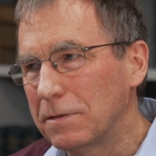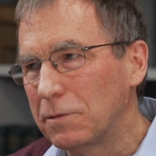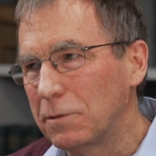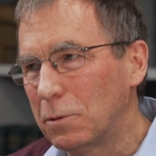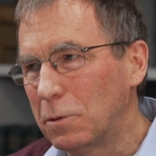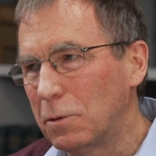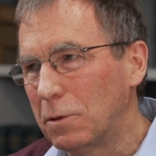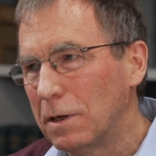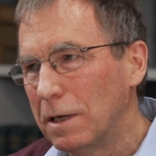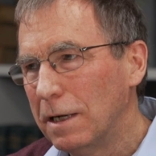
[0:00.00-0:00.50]

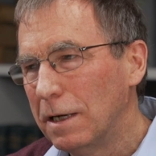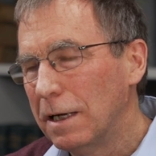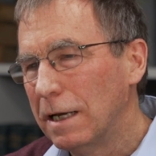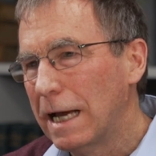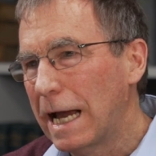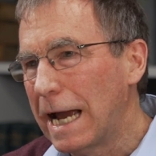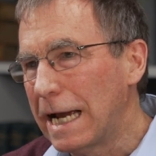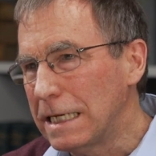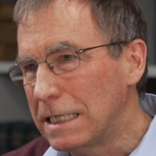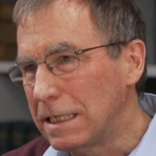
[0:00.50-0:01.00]
for
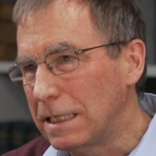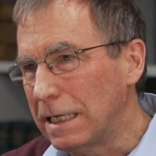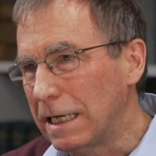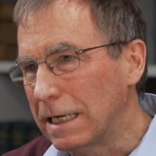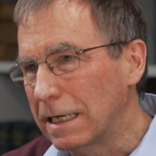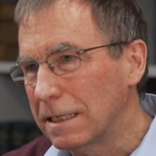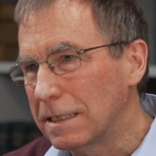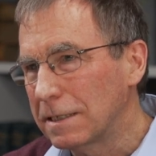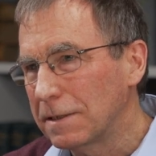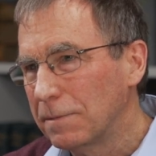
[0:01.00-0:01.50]
eight
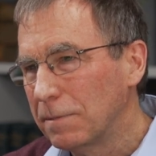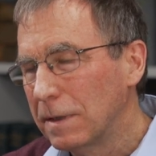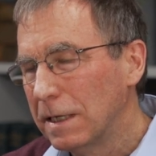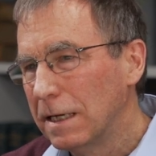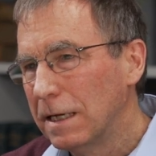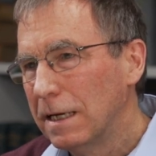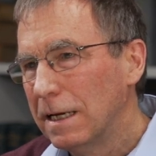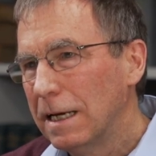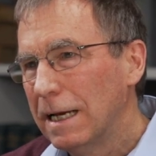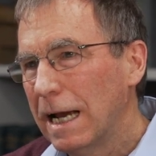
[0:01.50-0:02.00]
years,
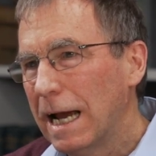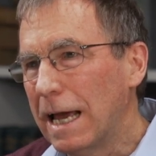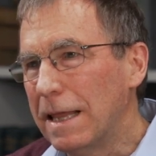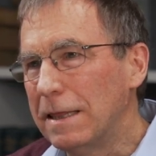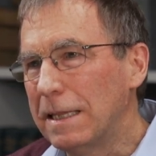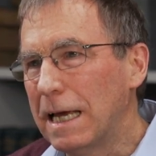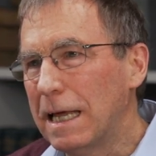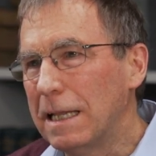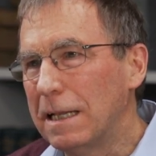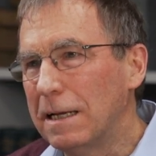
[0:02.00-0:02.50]
and
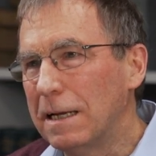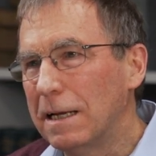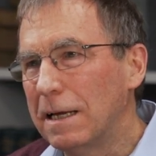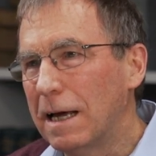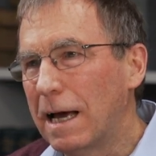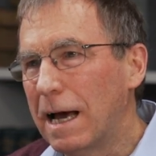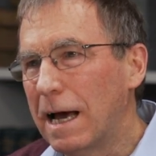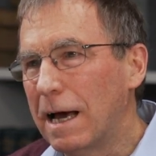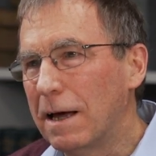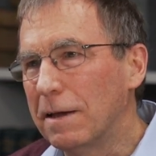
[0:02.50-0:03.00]
then
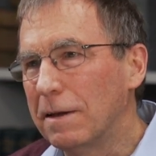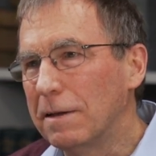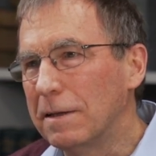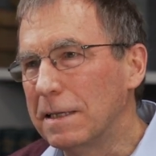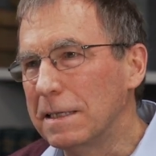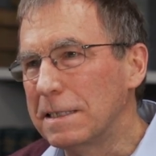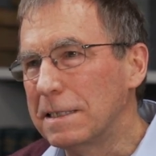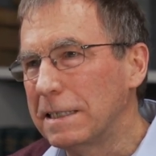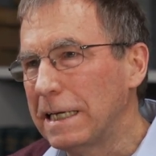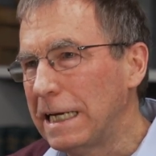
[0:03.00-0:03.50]
uh,
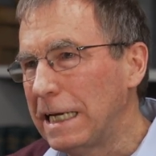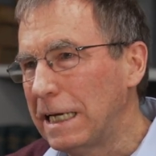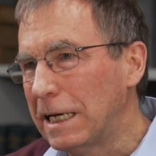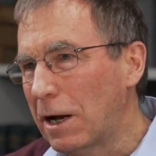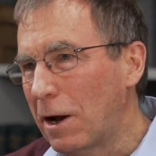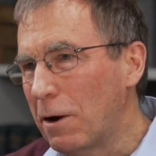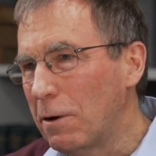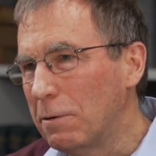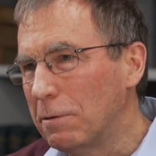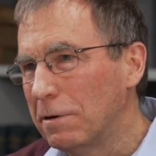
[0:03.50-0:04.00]
the
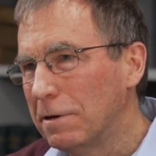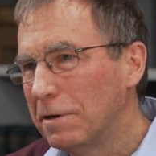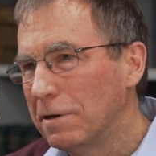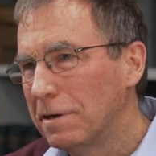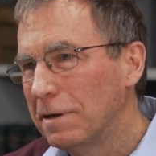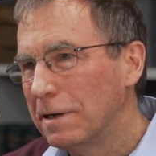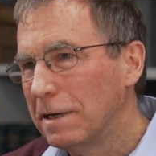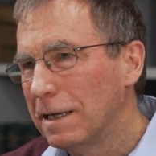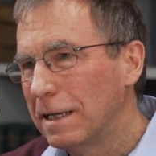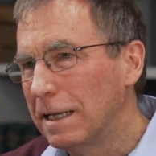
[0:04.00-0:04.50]
CEO
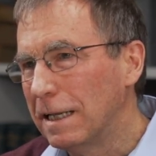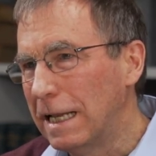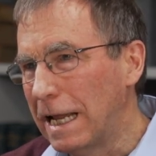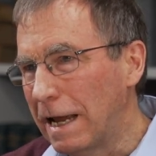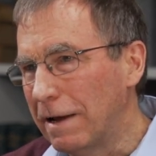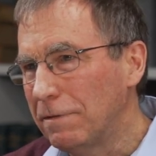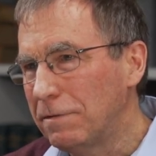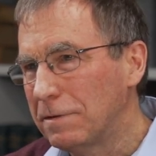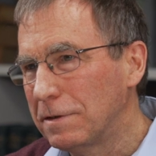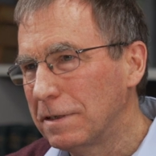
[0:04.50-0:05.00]

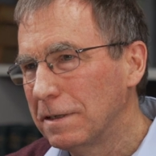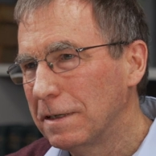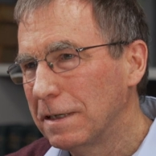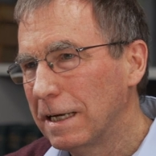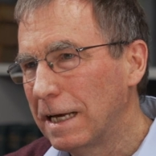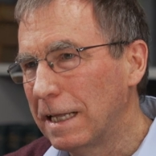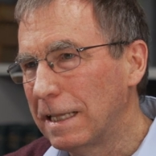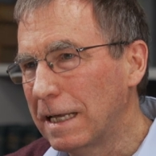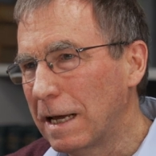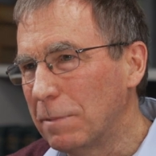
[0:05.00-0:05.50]
left
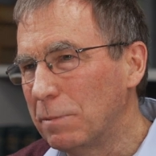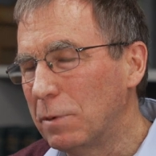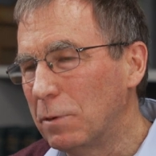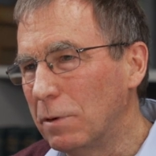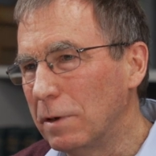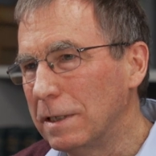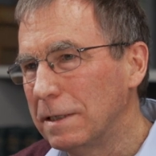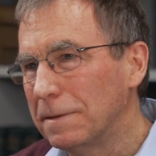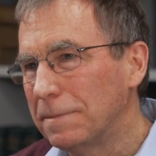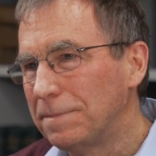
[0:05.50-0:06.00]
at that
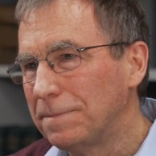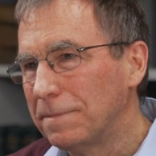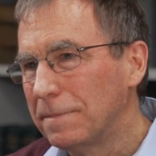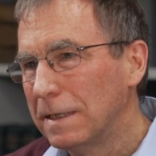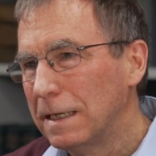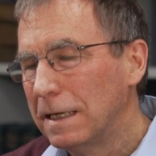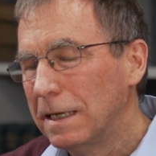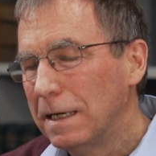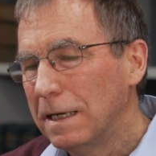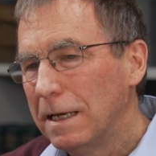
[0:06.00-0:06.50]
point,
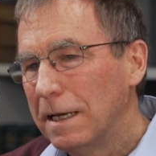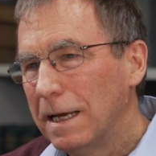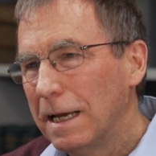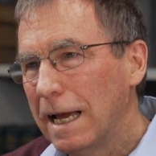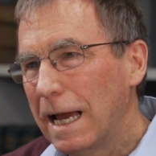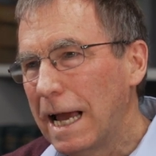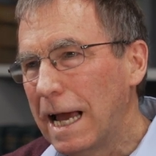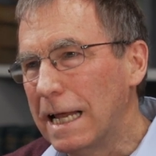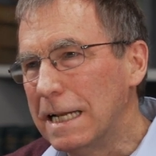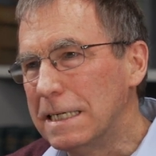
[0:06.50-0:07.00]

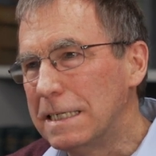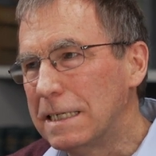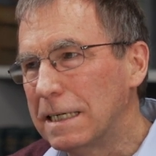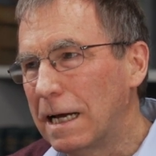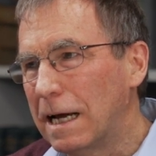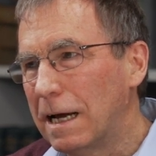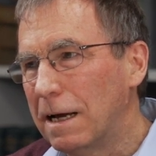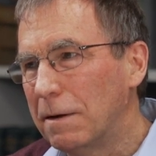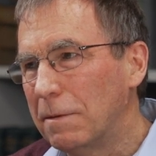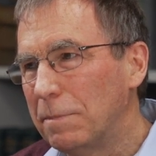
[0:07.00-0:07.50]
and
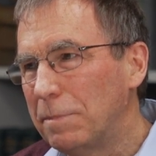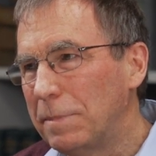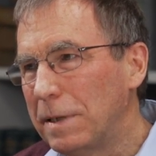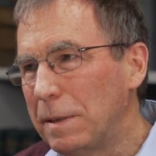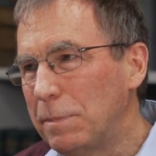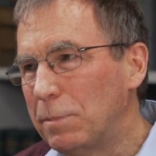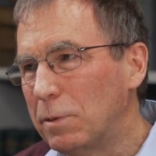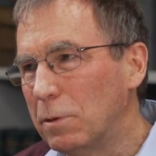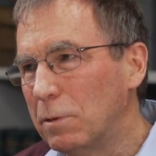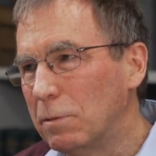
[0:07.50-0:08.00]
uh,
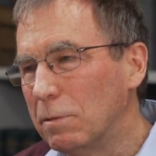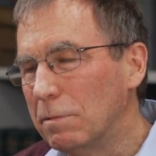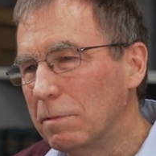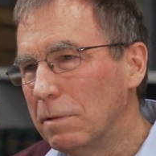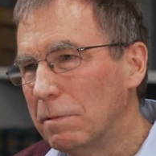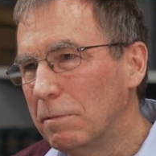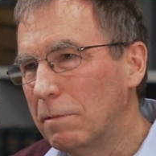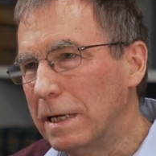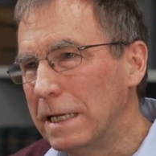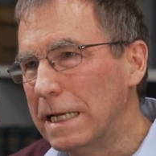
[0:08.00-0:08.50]

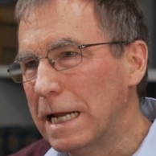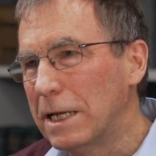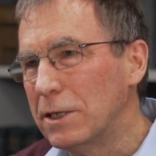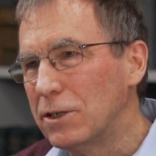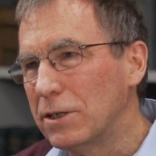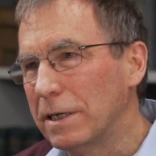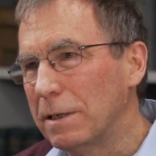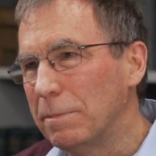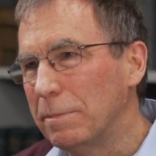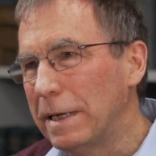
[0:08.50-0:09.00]
people were
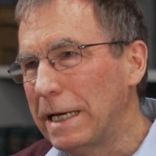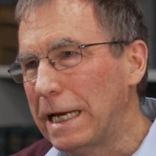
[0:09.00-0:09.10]
nudging